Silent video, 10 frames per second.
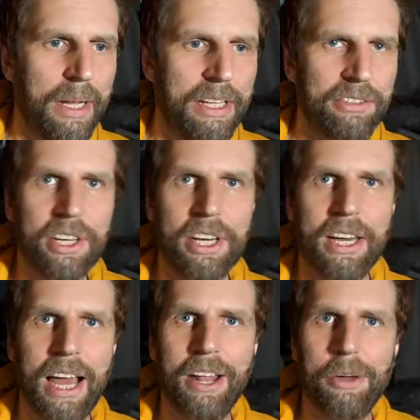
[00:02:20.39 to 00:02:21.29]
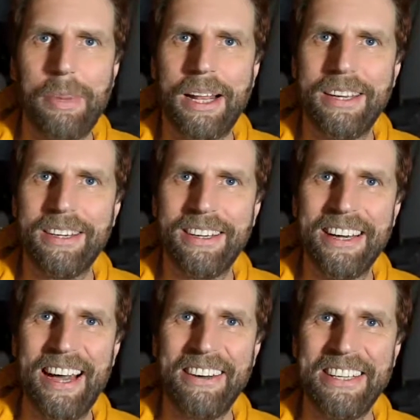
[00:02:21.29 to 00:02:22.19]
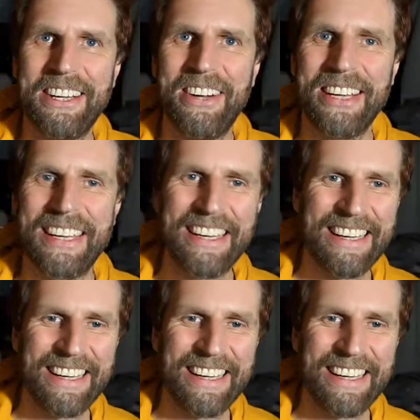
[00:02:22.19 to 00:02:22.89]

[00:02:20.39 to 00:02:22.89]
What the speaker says: Billy's here. Hello Billy. How are you doing?